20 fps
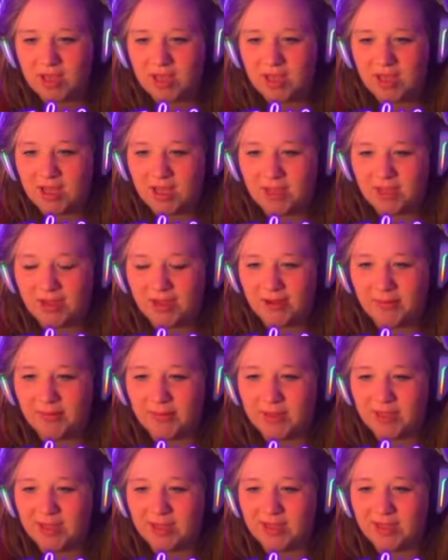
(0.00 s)
Um,
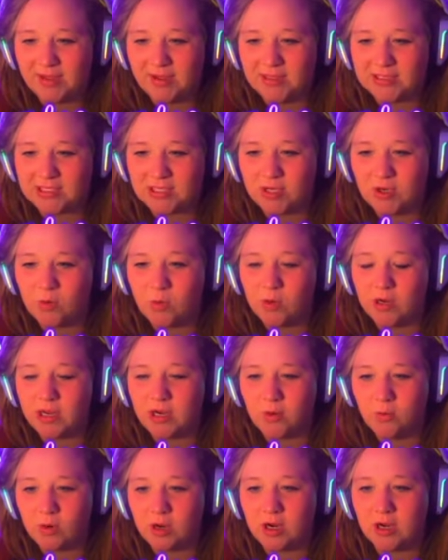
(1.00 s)
so we're gonna
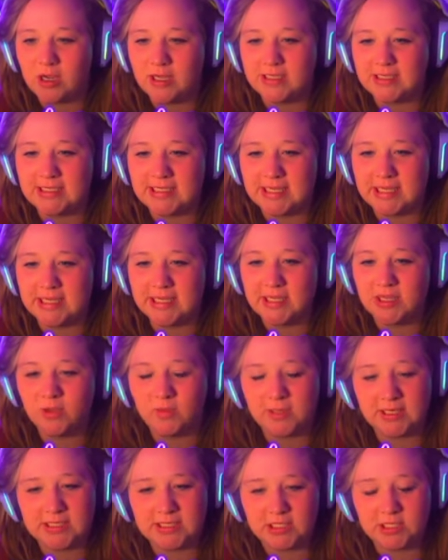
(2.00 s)
work on selling the
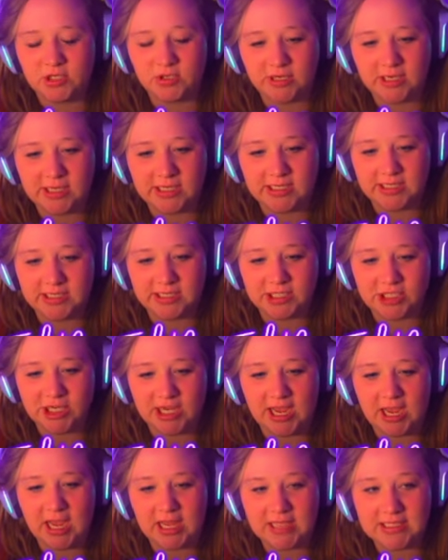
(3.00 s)
rest of the trinkets that she
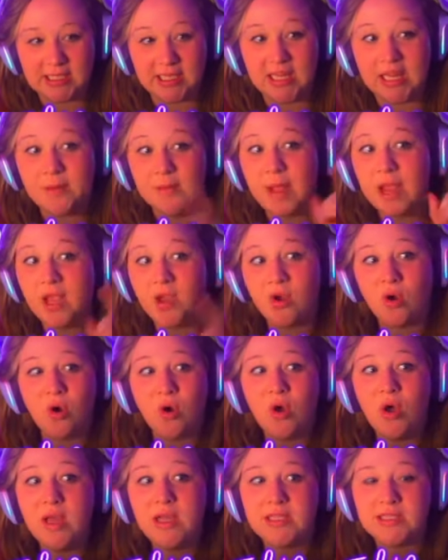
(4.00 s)
has, and then my
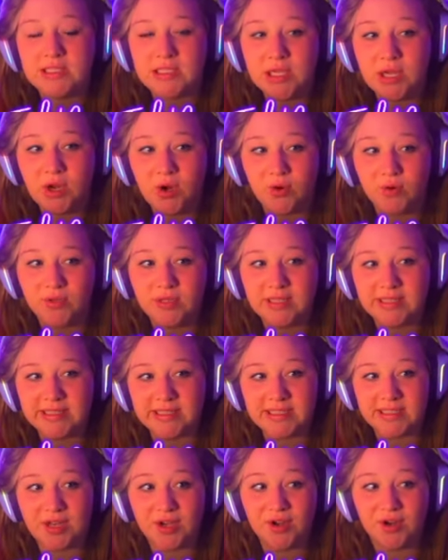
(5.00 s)
goal is to only
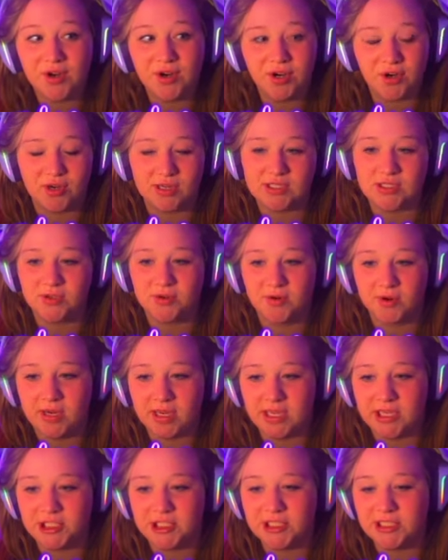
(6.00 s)
sell her crystal
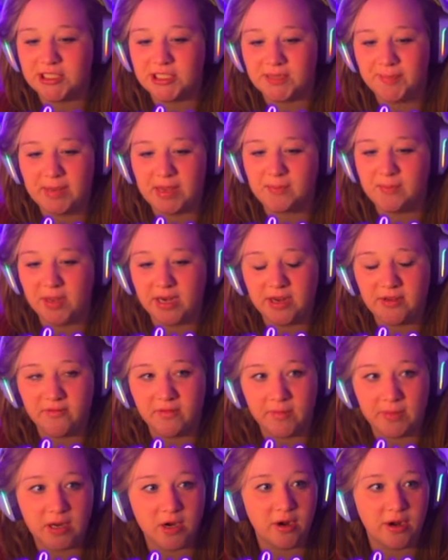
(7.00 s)
creations to make money from
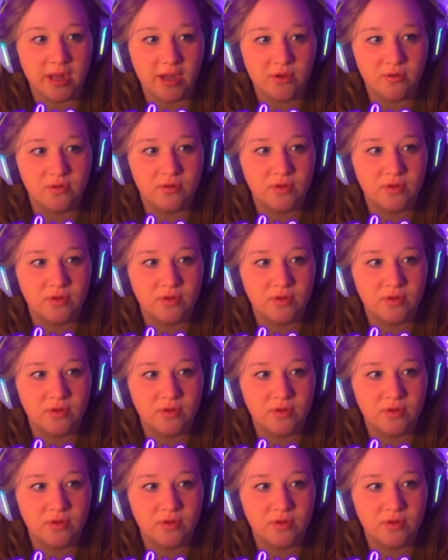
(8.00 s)
here on out.